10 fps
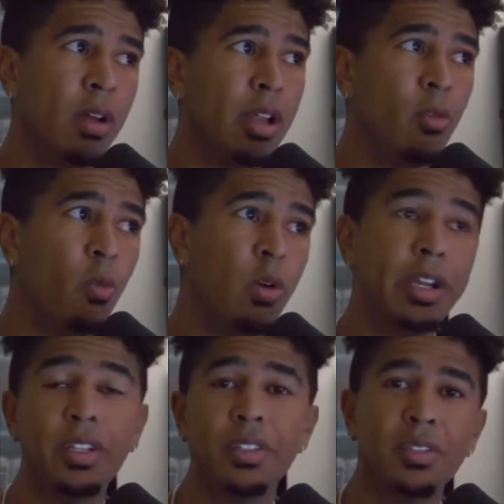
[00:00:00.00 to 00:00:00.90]
what
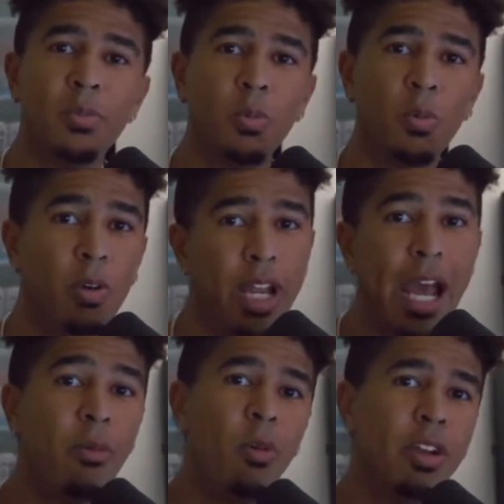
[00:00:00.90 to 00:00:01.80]
is what I
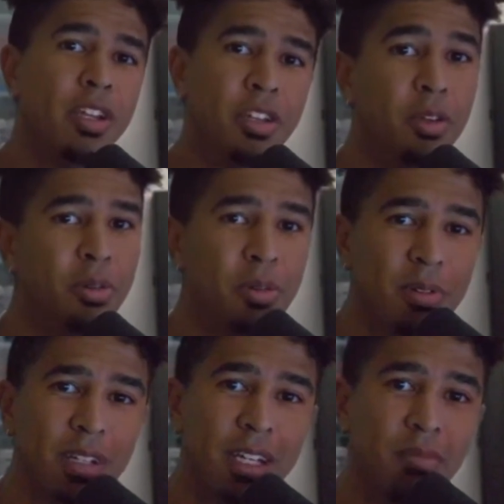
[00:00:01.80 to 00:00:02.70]
want to do?
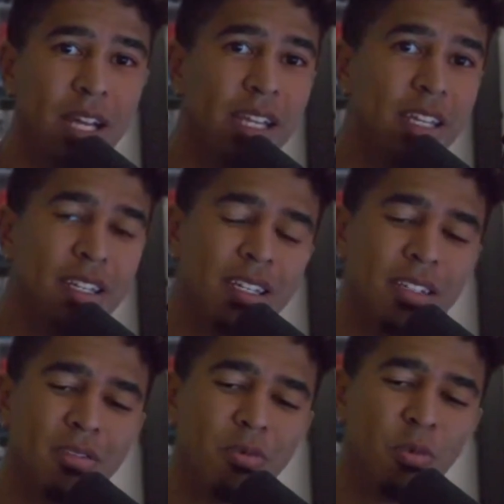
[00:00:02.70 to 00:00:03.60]
Am I
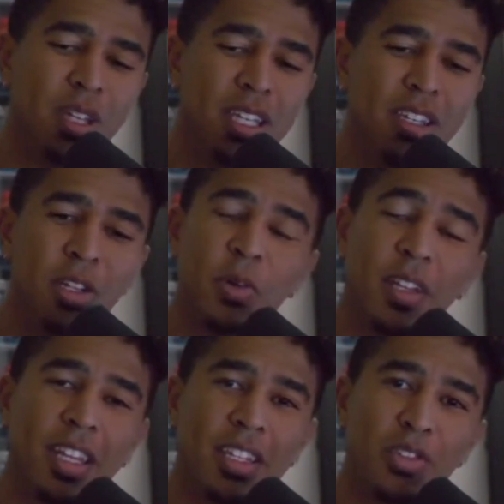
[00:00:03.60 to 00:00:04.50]
really doing
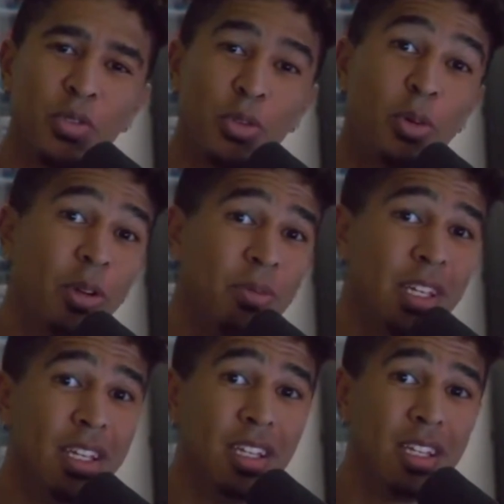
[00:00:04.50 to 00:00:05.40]
would, this for
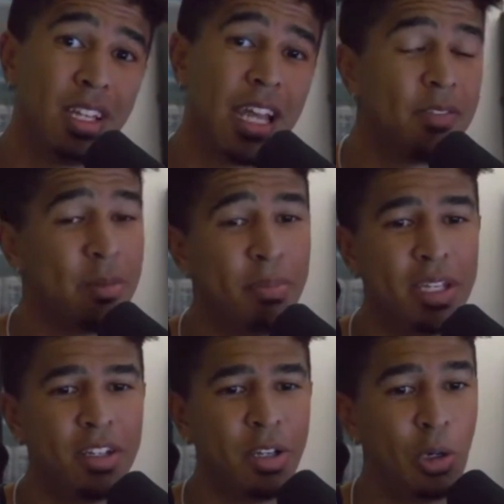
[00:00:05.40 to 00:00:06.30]
me? Have I
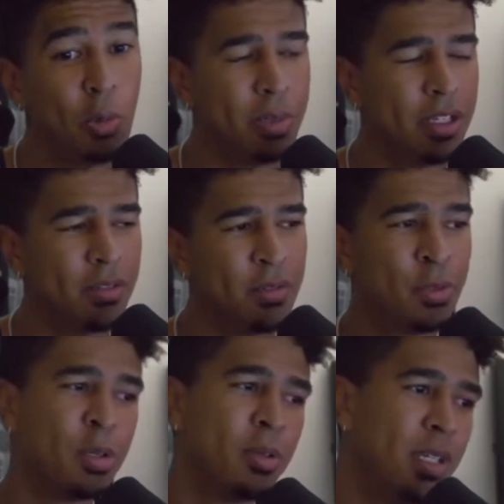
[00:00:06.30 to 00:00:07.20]
been hooping
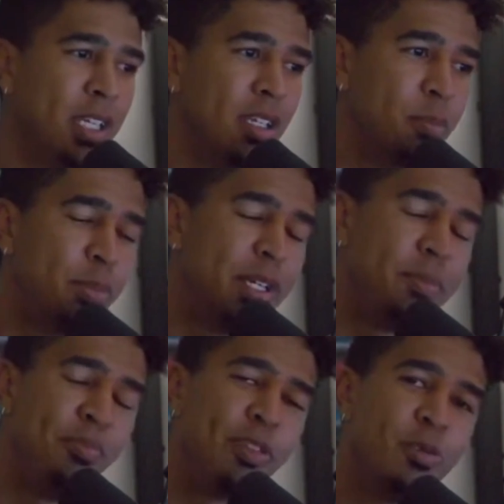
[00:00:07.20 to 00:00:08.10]
for me? But
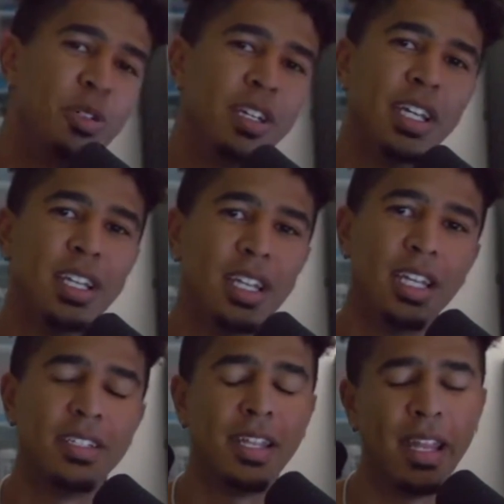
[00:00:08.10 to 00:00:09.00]
we'll get
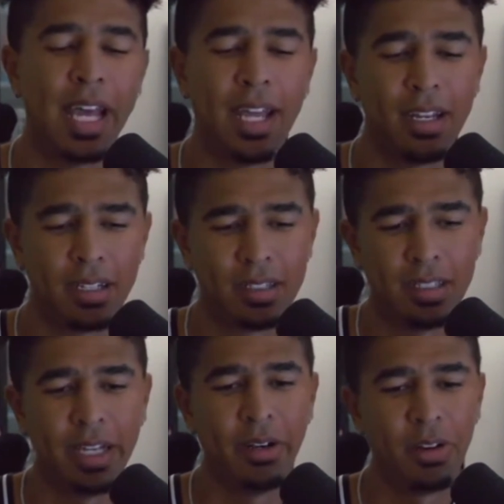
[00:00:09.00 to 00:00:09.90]
into that
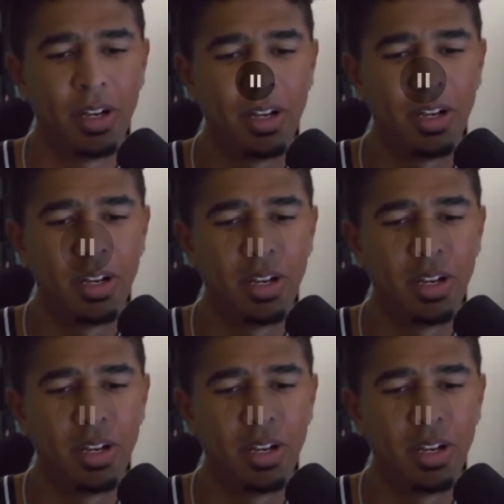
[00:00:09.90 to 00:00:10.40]
later. I ain't gonna lie.